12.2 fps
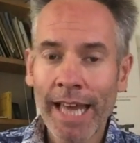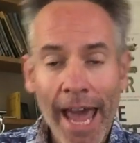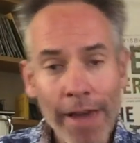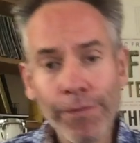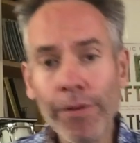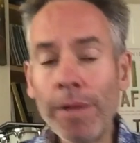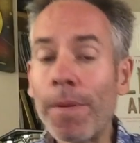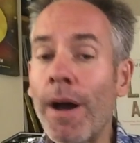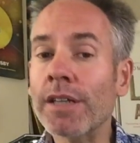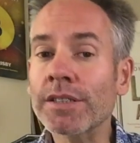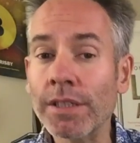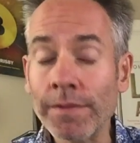Every
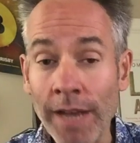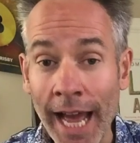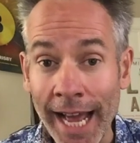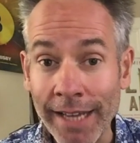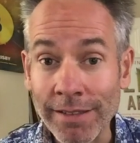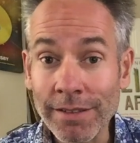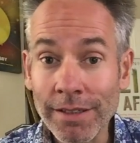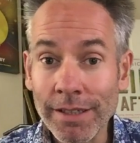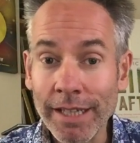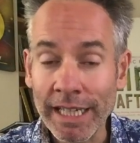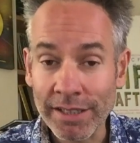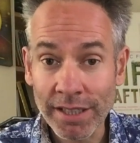parcel of land
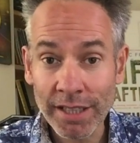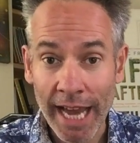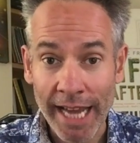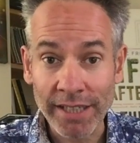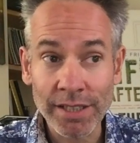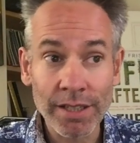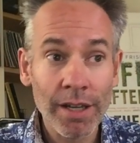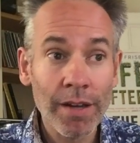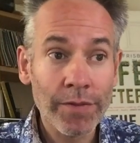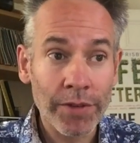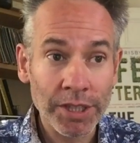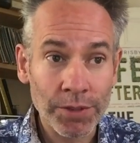is assessed
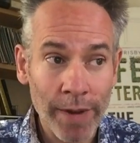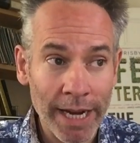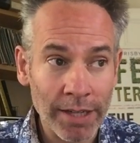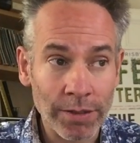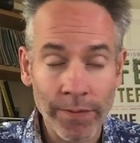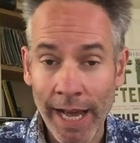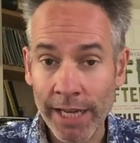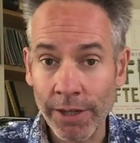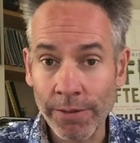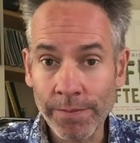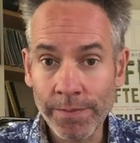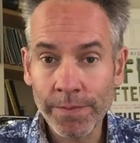for its rental value,
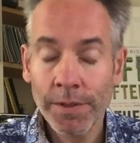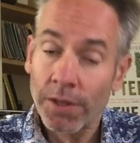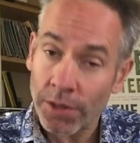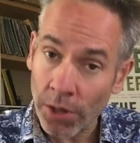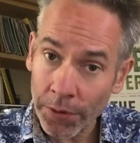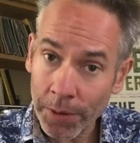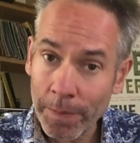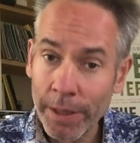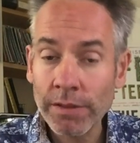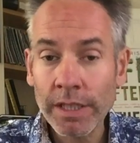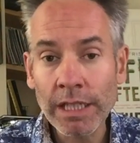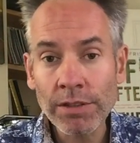not the
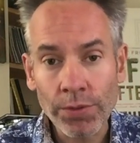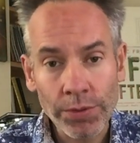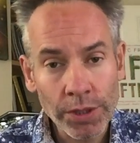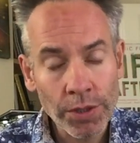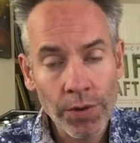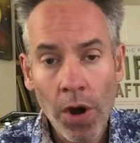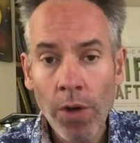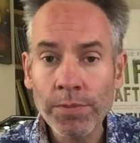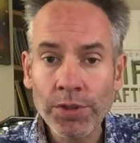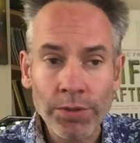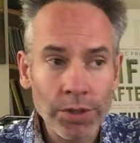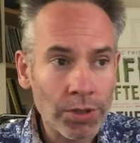buildings or the
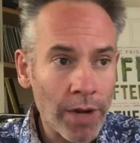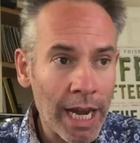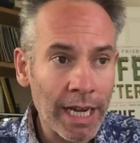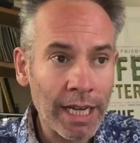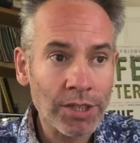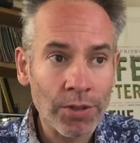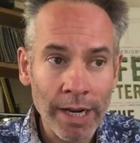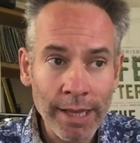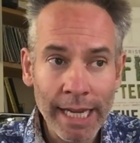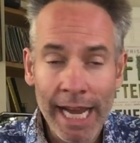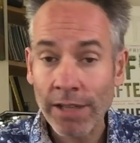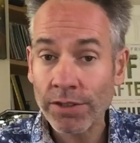crops or the drainage or
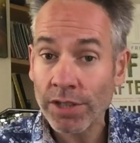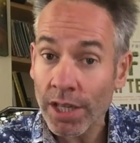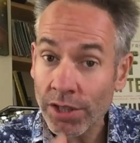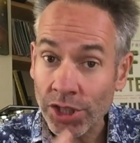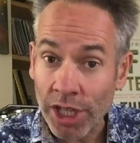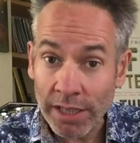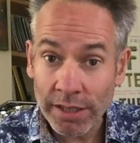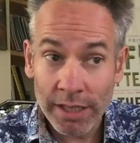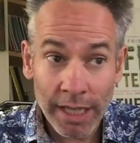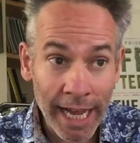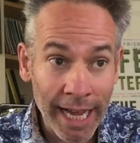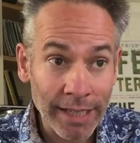anything else, just the
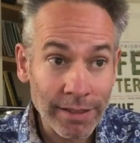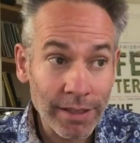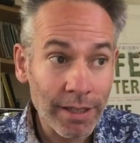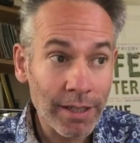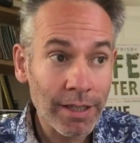land.